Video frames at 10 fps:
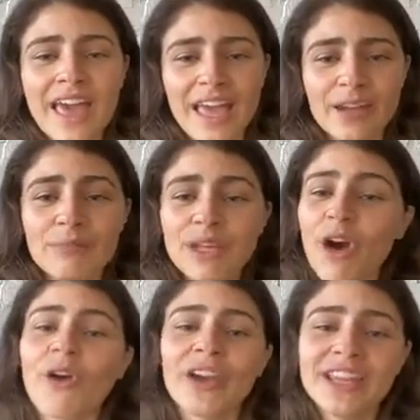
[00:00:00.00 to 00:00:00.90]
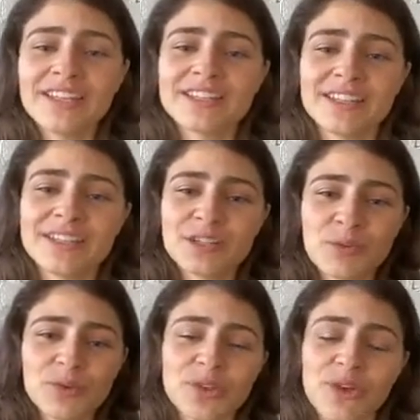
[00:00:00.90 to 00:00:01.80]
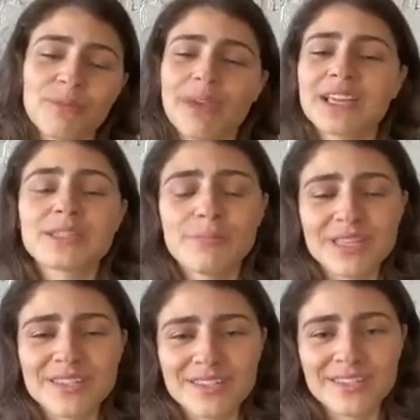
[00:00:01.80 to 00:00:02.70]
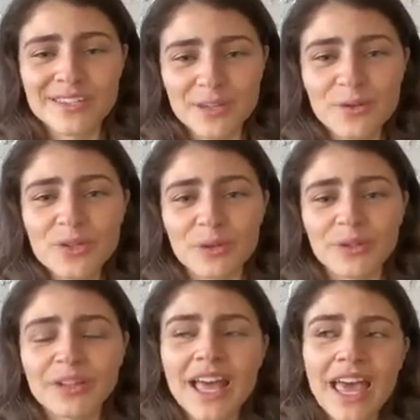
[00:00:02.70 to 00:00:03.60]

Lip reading: and be oriented towards going back to business as usual.